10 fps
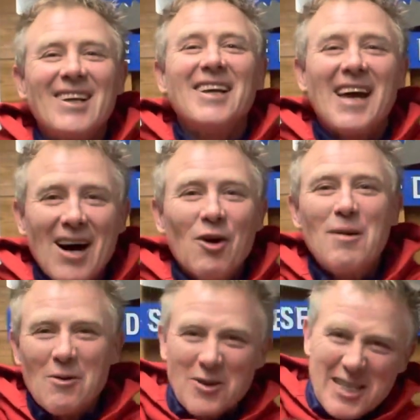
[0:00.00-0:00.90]

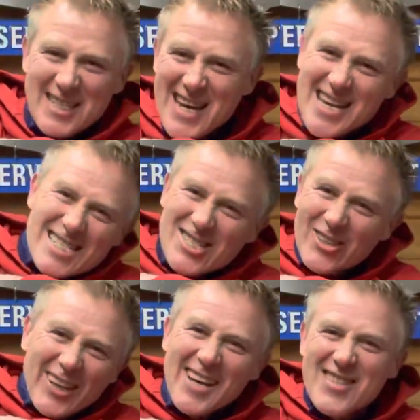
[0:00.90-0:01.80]
elbow grease, get
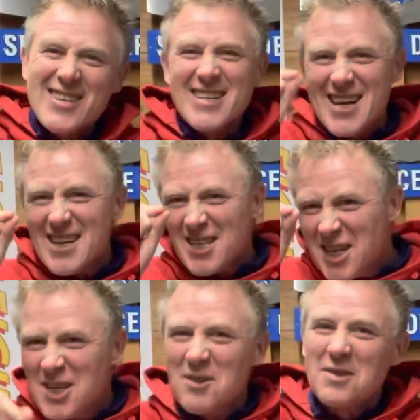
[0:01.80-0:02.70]
stuck in there, get your
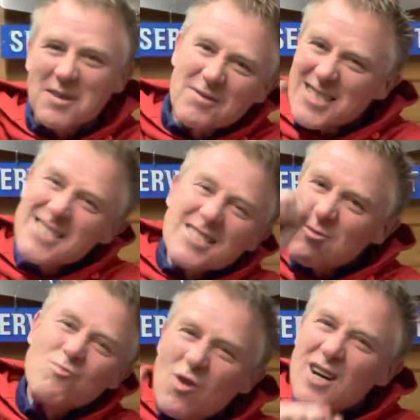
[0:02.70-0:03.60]
Q-tips in it, your
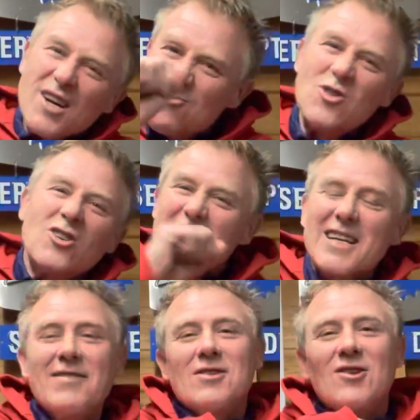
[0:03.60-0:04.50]
wire wool, and
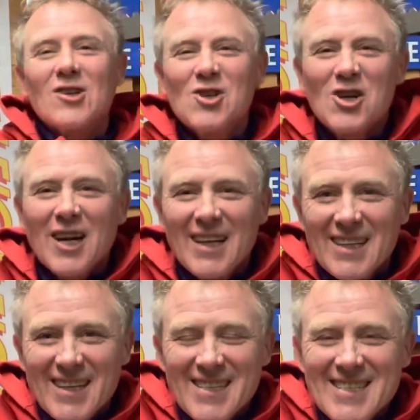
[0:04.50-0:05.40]
give it all a good
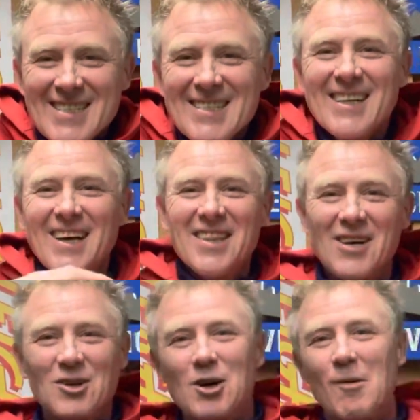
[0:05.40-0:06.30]
cleaning, and
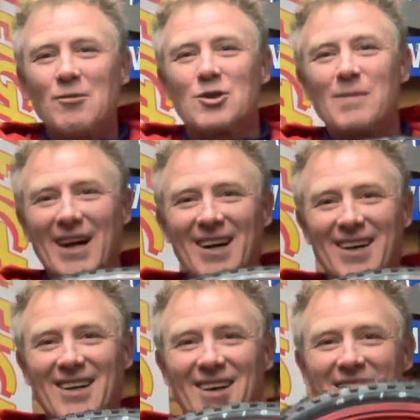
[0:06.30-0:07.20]
they'll come up
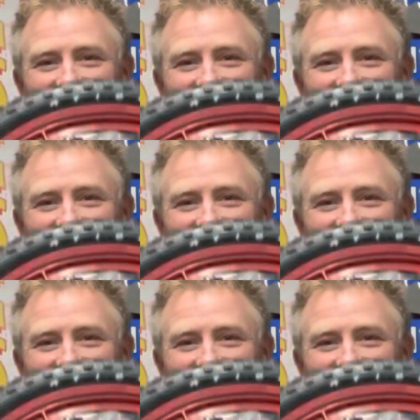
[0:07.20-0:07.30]
spangly. And